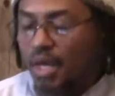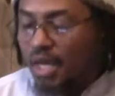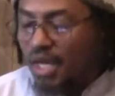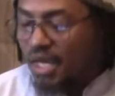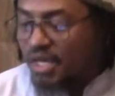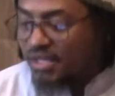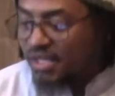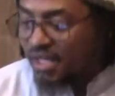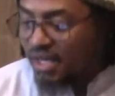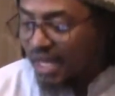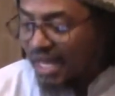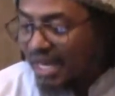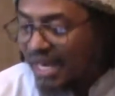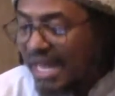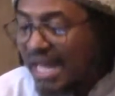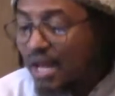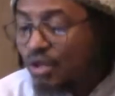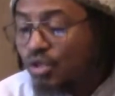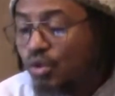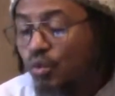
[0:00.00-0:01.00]
Is it
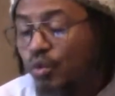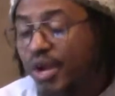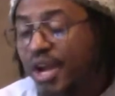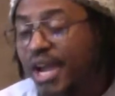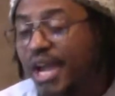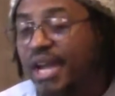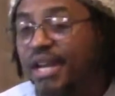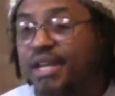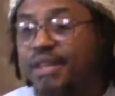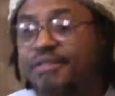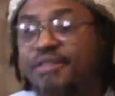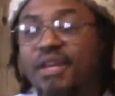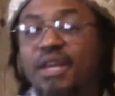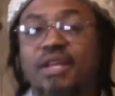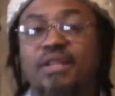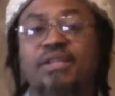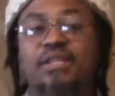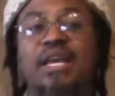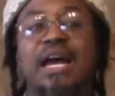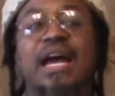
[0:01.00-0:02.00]
halal to wear anything
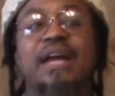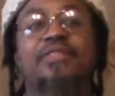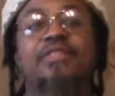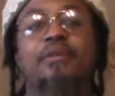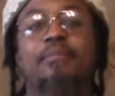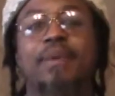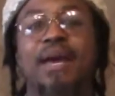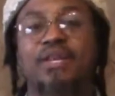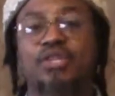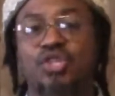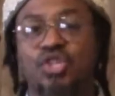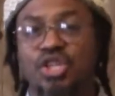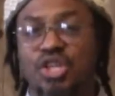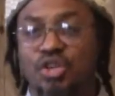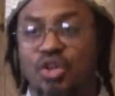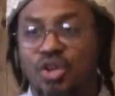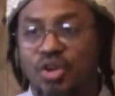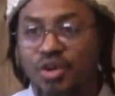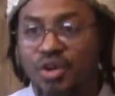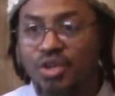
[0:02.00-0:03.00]
inside the
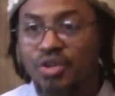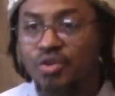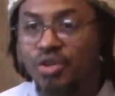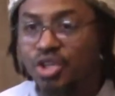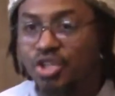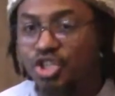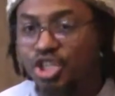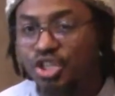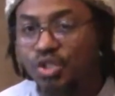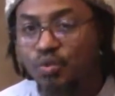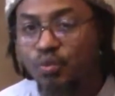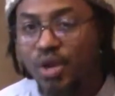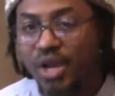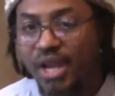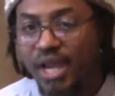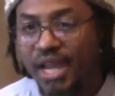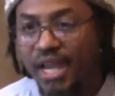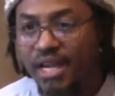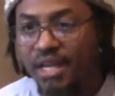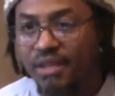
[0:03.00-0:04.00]
masjid, or you could just
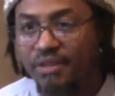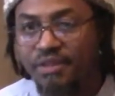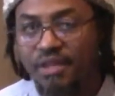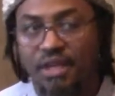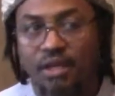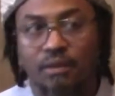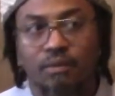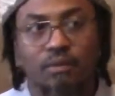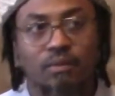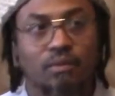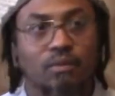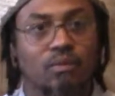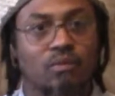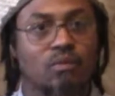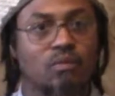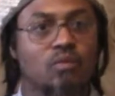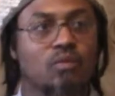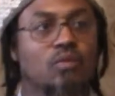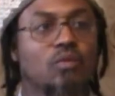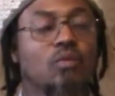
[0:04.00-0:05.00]
wear anything?
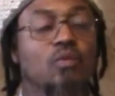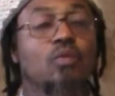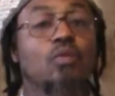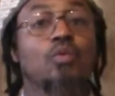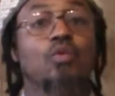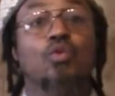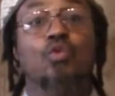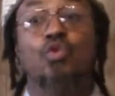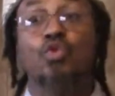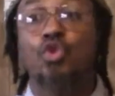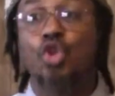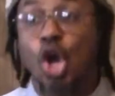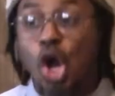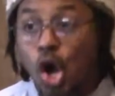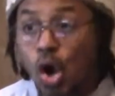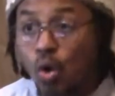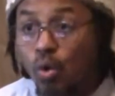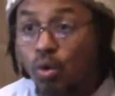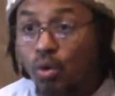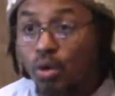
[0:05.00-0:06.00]

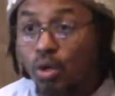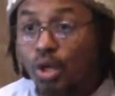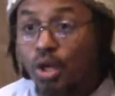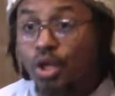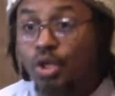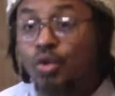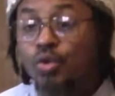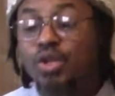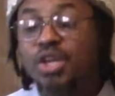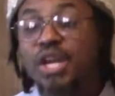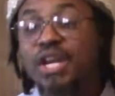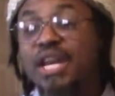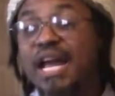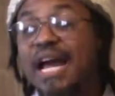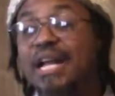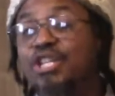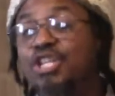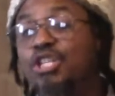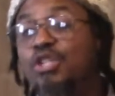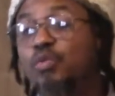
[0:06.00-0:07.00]
No. You
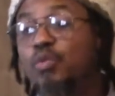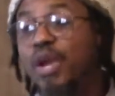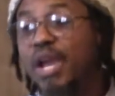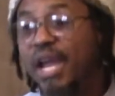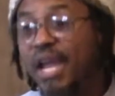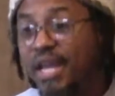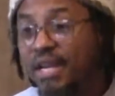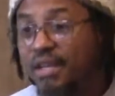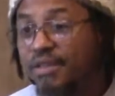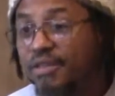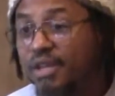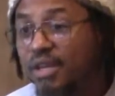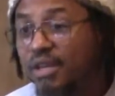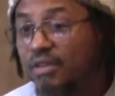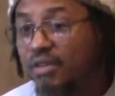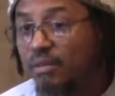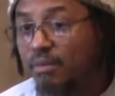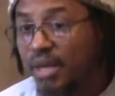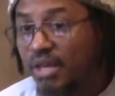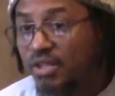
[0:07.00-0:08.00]
cannot just wear anything
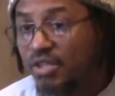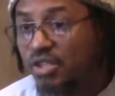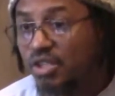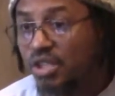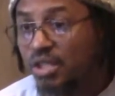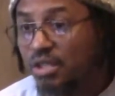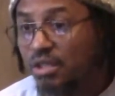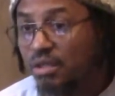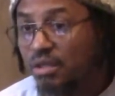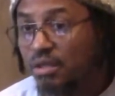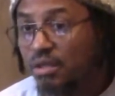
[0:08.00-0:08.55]
in the masjid.